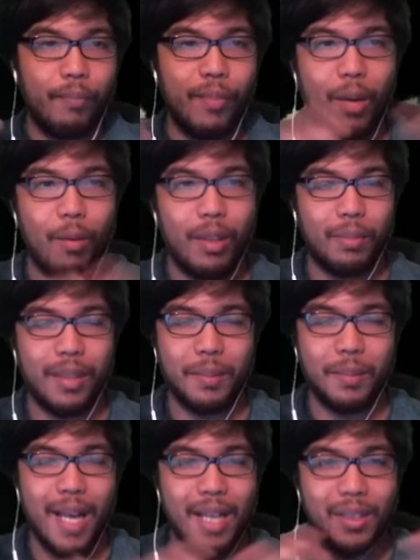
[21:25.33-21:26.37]
I want to play some
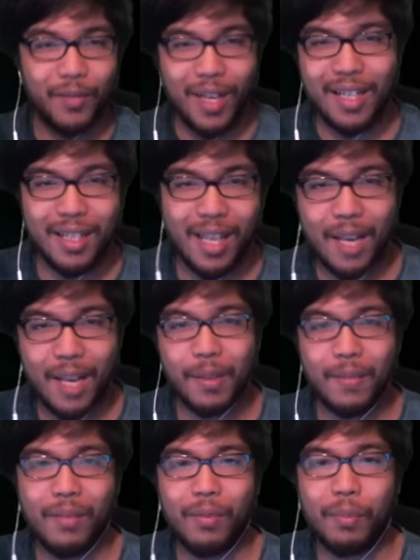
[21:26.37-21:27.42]
Castlevania games I've
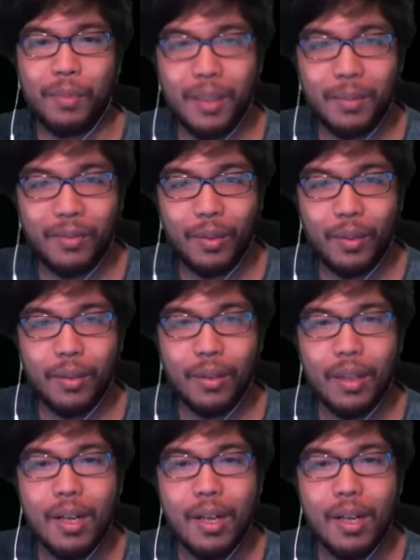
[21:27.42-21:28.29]
never played before,